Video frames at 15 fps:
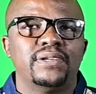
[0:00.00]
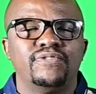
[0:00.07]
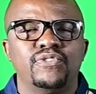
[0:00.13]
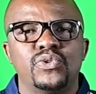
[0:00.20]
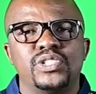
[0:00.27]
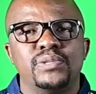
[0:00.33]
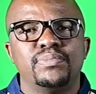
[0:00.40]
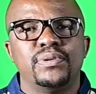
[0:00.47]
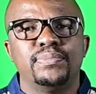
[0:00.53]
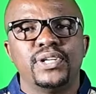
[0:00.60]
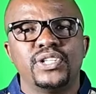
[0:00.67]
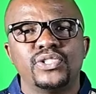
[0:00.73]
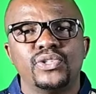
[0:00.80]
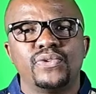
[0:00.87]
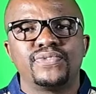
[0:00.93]
voting
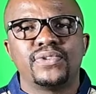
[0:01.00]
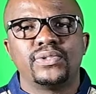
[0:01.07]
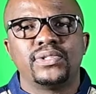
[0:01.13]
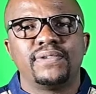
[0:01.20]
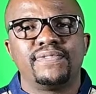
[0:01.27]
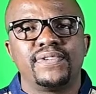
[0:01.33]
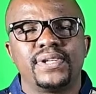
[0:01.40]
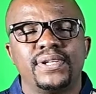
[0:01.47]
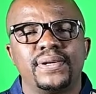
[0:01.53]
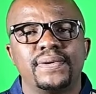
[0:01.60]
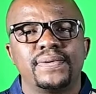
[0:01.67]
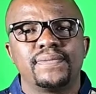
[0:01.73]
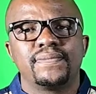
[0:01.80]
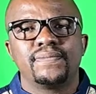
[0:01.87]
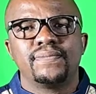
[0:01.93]
population of South Africa.
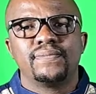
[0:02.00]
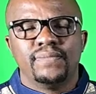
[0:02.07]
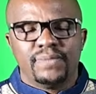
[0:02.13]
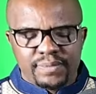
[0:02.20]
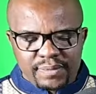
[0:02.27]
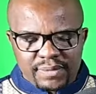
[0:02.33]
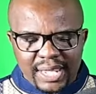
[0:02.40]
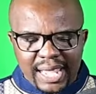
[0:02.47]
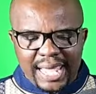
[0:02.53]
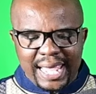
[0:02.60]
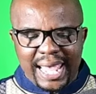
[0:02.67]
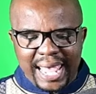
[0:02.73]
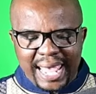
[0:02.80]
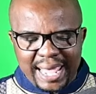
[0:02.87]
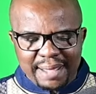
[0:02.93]

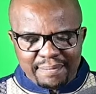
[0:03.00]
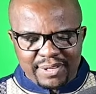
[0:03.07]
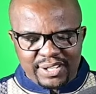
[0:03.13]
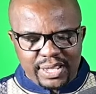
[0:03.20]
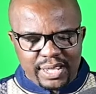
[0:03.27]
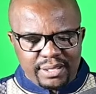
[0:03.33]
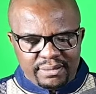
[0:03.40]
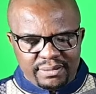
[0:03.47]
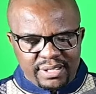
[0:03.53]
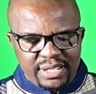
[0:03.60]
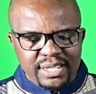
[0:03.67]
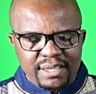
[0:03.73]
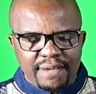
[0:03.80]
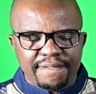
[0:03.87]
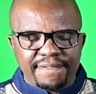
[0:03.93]

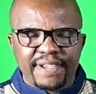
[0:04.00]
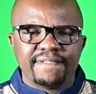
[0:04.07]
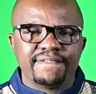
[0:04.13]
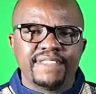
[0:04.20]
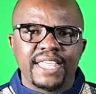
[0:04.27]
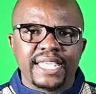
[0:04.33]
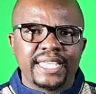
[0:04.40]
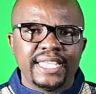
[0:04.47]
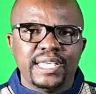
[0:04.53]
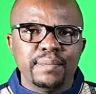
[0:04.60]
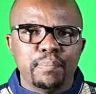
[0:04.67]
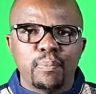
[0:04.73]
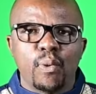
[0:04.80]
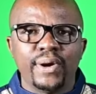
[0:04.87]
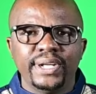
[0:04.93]
MK, EFF, they
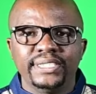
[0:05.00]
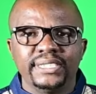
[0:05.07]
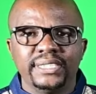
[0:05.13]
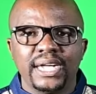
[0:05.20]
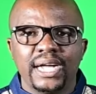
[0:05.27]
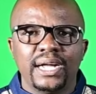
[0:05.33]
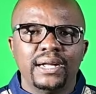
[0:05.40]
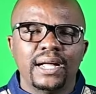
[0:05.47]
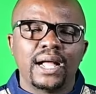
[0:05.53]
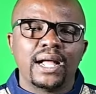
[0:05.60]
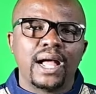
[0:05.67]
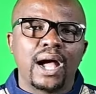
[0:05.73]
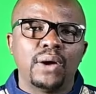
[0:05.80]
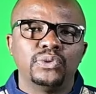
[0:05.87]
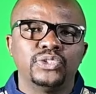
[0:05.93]
keep pointing
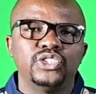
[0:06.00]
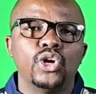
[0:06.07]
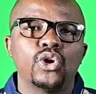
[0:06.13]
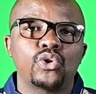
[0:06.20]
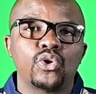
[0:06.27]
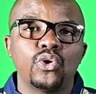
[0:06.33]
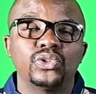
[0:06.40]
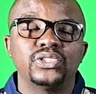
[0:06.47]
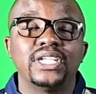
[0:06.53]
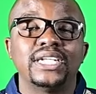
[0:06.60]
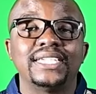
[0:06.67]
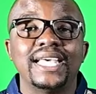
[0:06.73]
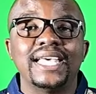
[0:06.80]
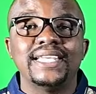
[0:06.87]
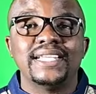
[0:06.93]
out the wrongs
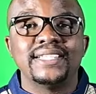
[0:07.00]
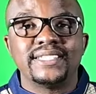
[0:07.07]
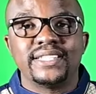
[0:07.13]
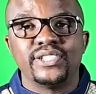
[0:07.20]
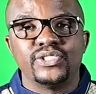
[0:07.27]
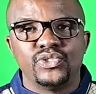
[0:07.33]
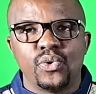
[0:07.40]
that ANC is